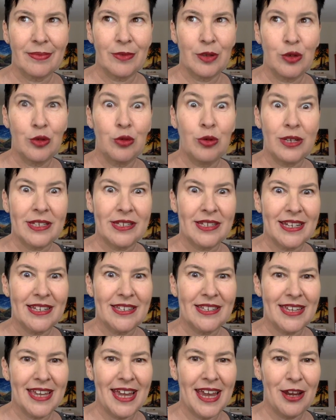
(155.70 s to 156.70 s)
Do as I
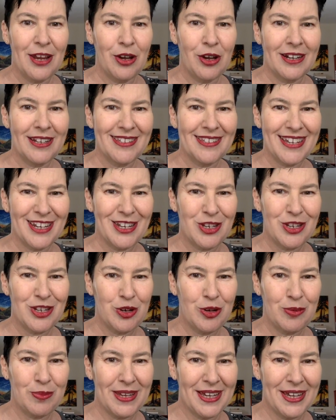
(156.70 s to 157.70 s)
say, not as I
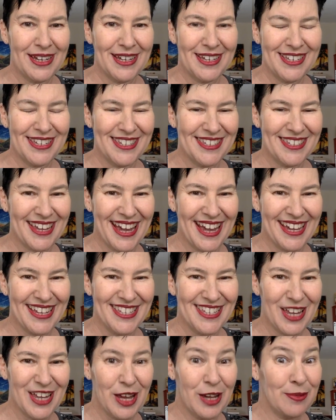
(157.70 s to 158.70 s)
do, because as
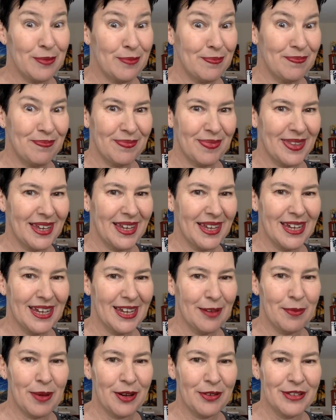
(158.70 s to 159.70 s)
I'm thinking
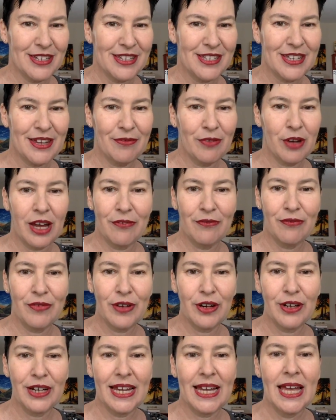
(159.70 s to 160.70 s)
about this, I've got a
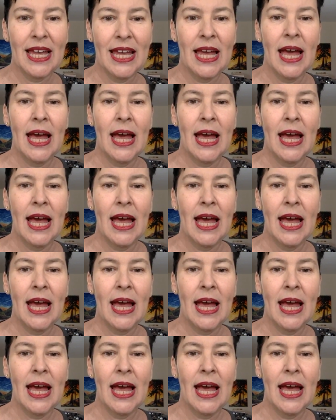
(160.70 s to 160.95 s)
very